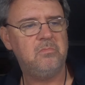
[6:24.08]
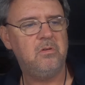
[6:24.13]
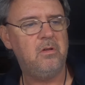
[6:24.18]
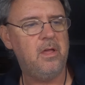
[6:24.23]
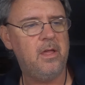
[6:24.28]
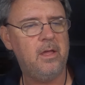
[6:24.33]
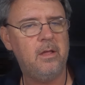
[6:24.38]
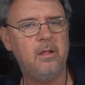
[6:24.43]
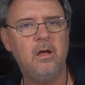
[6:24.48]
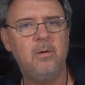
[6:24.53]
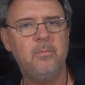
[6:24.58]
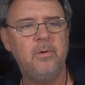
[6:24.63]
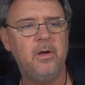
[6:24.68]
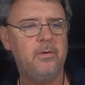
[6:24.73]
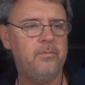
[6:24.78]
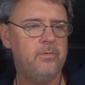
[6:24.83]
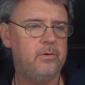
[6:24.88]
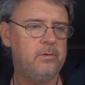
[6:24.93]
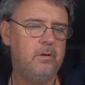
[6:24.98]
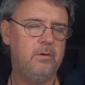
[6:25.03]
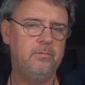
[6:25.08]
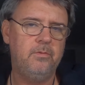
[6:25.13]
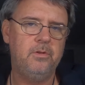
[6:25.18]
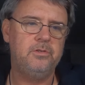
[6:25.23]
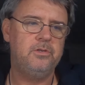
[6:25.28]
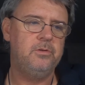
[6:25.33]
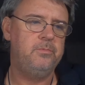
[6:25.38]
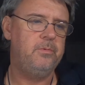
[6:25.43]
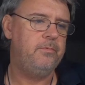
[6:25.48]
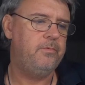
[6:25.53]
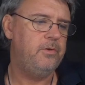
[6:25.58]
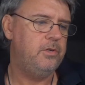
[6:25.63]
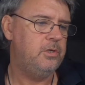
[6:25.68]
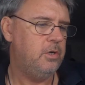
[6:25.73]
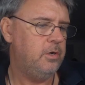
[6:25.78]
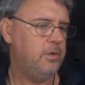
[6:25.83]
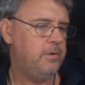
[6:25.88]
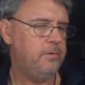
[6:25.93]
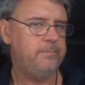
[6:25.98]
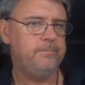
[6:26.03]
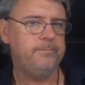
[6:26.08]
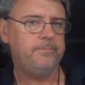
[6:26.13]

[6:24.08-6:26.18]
I'm over it. I've lost too many fish on it.